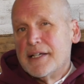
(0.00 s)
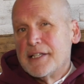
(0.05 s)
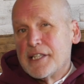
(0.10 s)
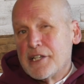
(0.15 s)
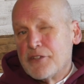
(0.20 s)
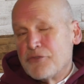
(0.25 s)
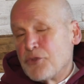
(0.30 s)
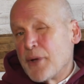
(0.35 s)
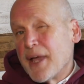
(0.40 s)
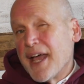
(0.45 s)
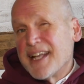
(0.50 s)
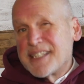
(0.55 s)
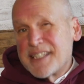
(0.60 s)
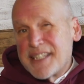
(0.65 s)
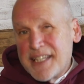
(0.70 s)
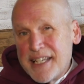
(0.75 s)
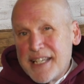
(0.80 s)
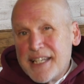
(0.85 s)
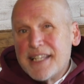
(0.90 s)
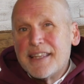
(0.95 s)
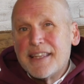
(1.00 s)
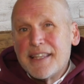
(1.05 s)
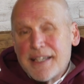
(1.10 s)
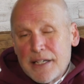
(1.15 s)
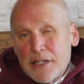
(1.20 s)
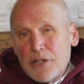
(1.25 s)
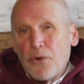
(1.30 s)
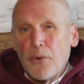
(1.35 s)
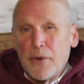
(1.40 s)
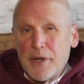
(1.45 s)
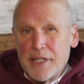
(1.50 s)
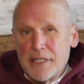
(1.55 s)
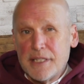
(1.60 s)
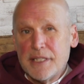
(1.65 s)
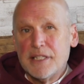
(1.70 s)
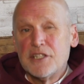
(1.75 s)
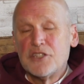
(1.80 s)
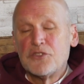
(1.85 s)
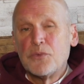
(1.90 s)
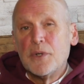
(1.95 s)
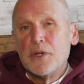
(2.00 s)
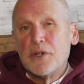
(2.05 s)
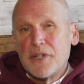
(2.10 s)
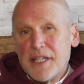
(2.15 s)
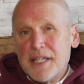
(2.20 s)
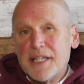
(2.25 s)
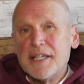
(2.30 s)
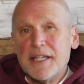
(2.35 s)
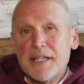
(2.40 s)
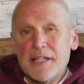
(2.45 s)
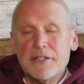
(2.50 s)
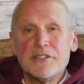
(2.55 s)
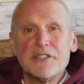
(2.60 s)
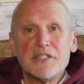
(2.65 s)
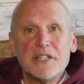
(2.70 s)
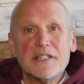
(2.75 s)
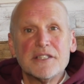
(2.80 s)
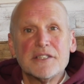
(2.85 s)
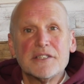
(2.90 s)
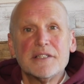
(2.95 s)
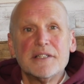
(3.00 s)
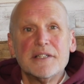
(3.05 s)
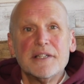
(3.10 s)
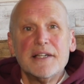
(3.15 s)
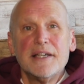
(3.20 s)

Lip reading: that if we ask anything according to His will, He hears us.